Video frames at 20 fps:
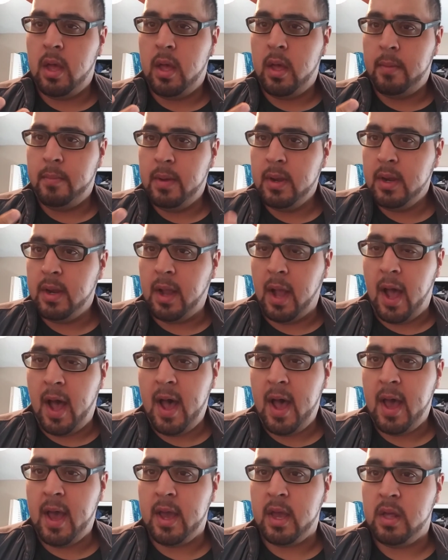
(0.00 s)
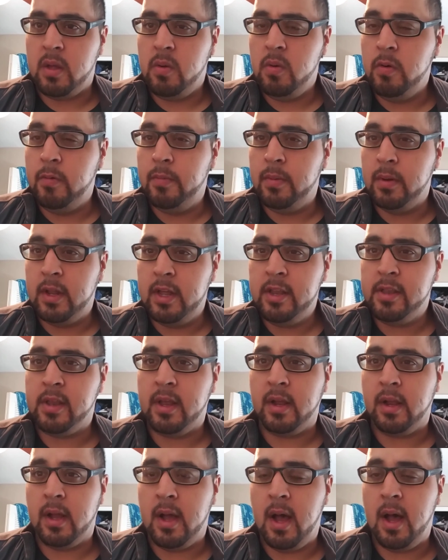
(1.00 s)
a guy who believes
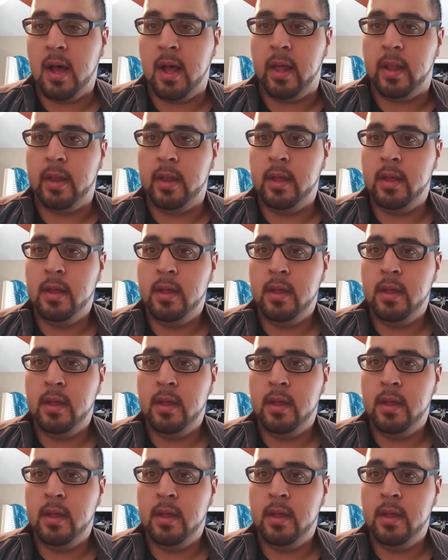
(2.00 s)
in God.